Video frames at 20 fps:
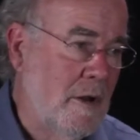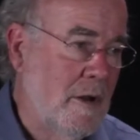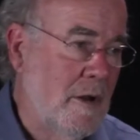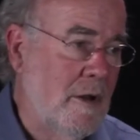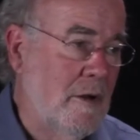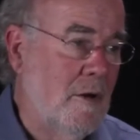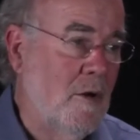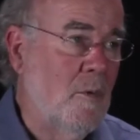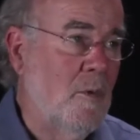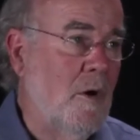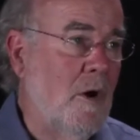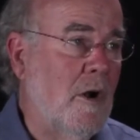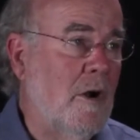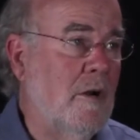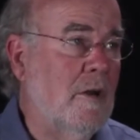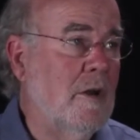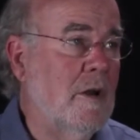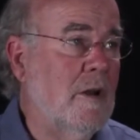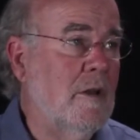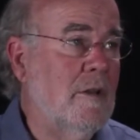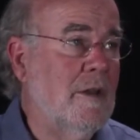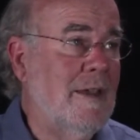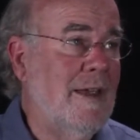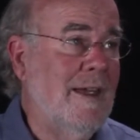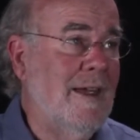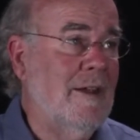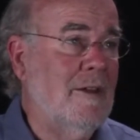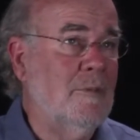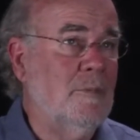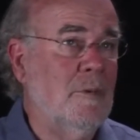and acquiring the
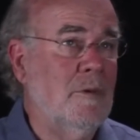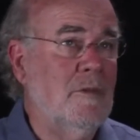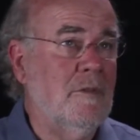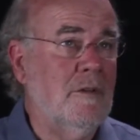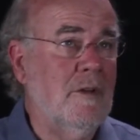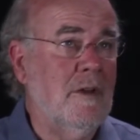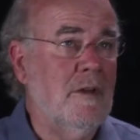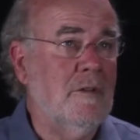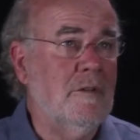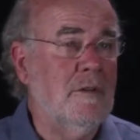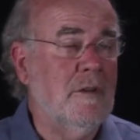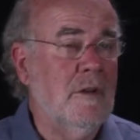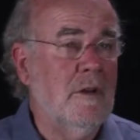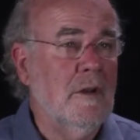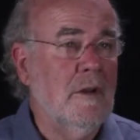expertise.